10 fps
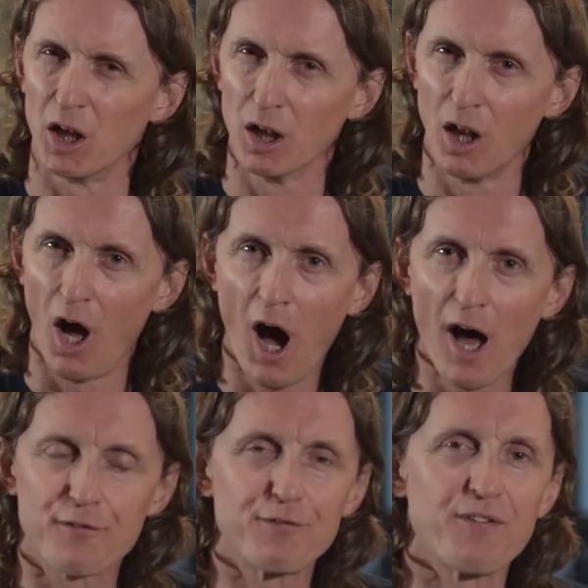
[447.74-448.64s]
lot
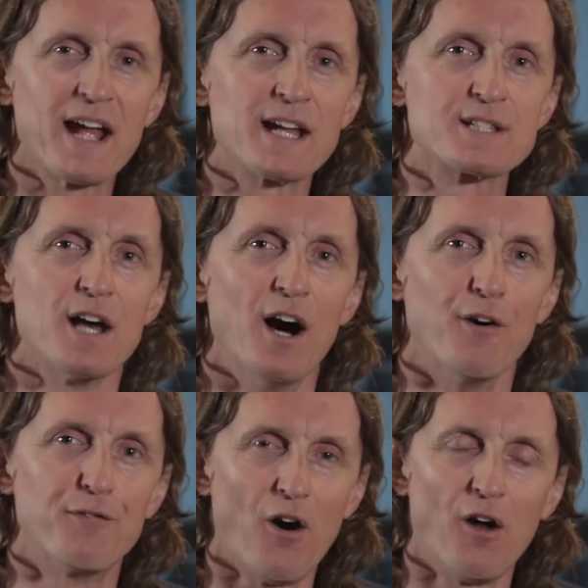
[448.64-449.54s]
of fans
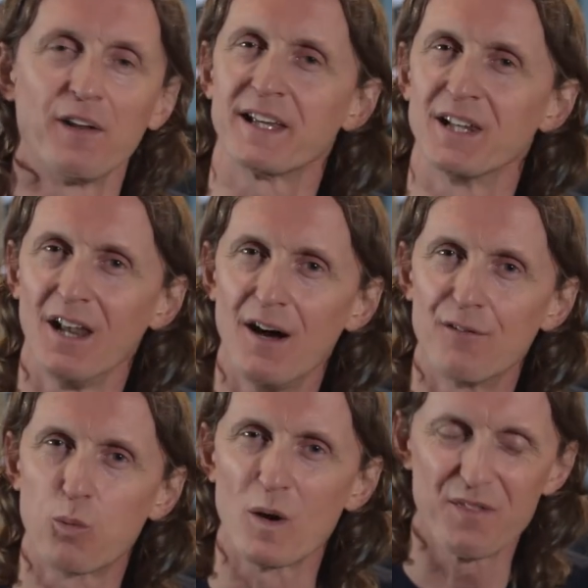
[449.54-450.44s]
falling in
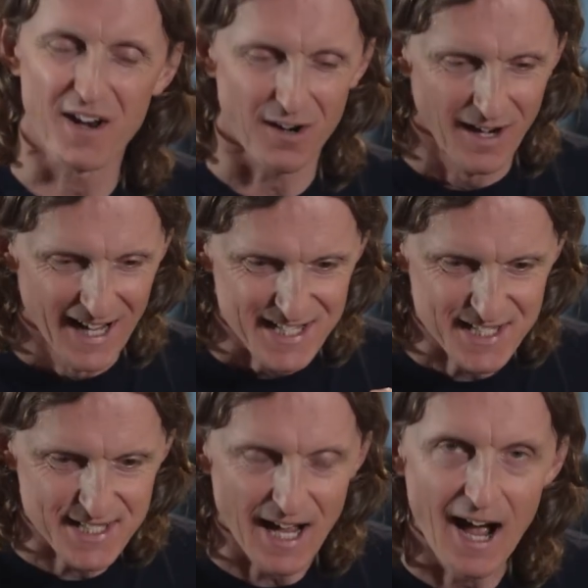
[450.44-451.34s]
love with their
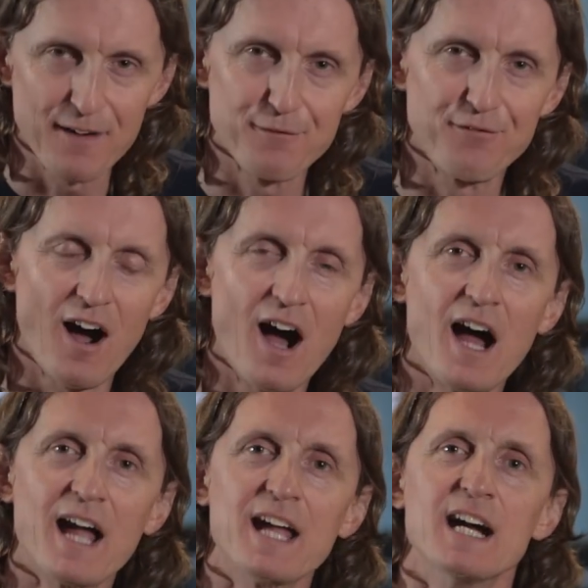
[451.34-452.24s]

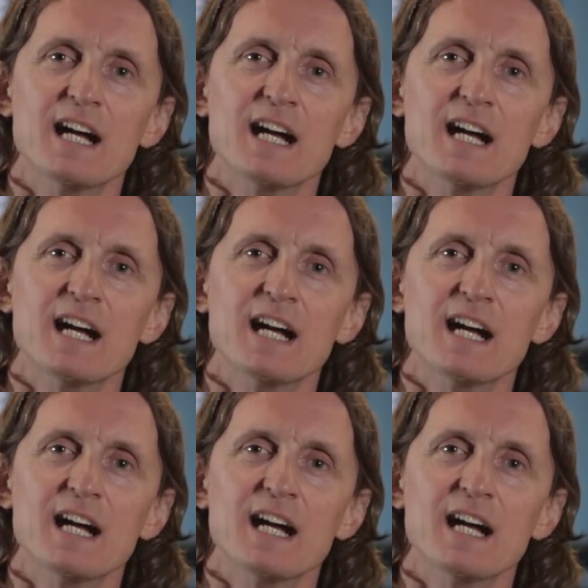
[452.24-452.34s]
sci-fi,